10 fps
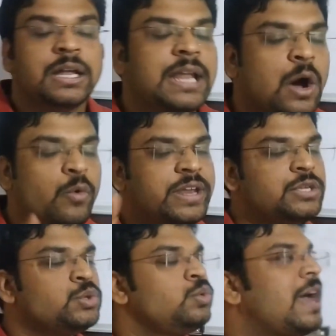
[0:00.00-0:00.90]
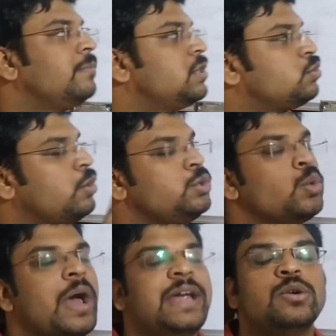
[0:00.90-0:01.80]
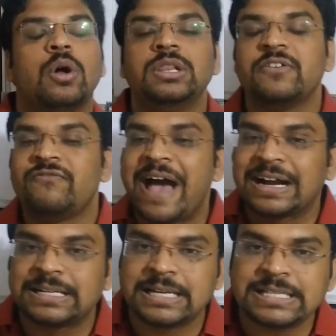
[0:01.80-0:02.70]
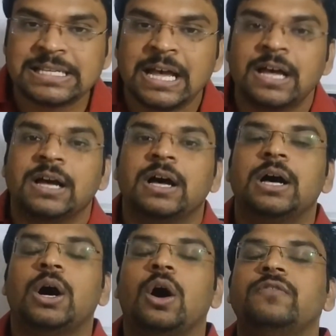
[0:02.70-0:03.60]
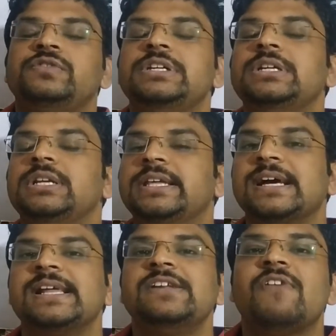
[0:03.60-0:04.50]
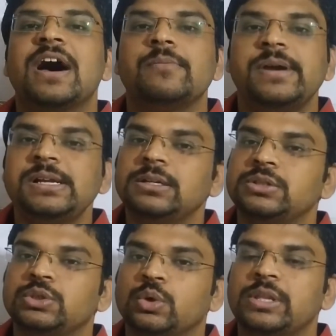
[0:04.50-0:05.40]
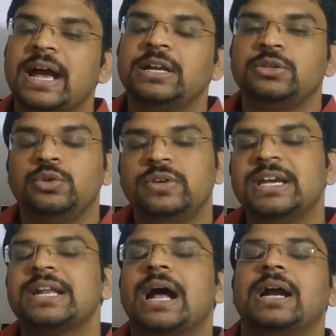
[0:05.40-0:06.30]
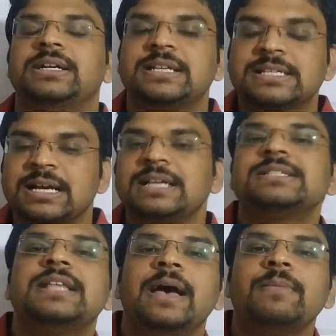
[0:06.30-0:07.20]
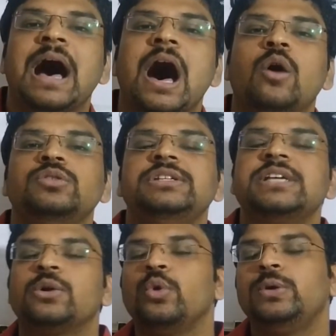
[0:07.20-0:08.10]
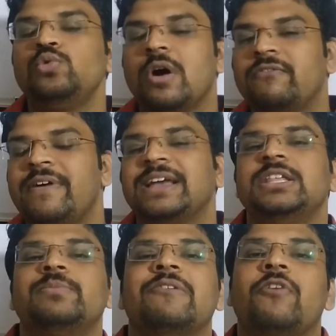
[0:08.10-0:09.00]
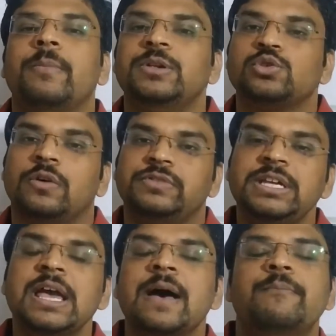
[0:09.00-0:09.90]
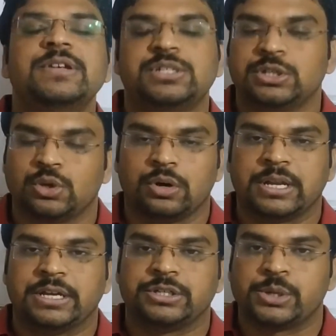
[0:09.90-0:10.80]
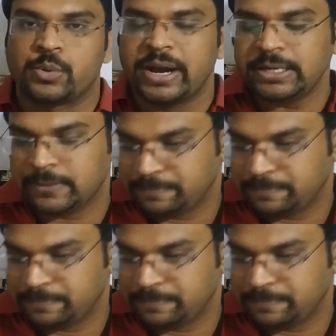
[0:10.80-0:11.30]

now, very soon I am just going to write all the factors of the legal environment, so that we can discuss them, how these are going to affect the performance of the business organization. Right,